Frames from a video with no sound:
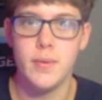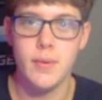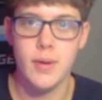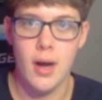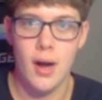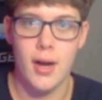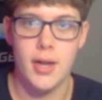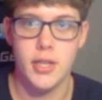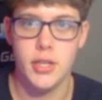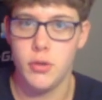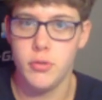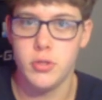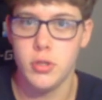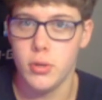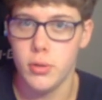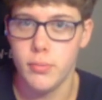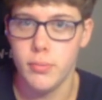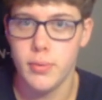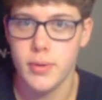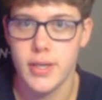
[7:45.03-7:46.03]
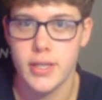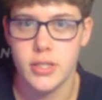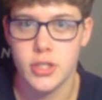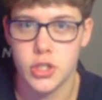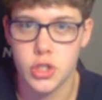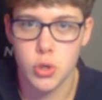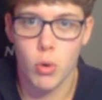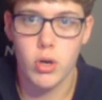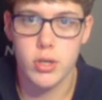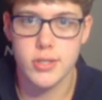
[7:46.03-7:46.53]
YouTube
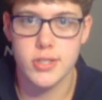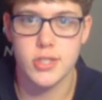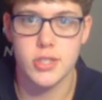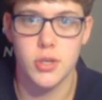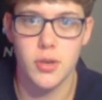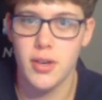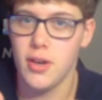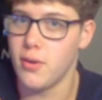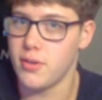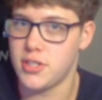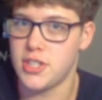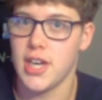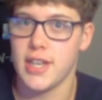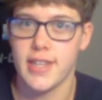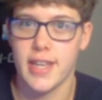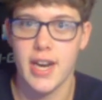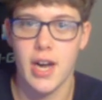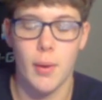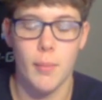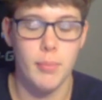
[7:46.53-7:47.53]
Shorts, so you can go check that out.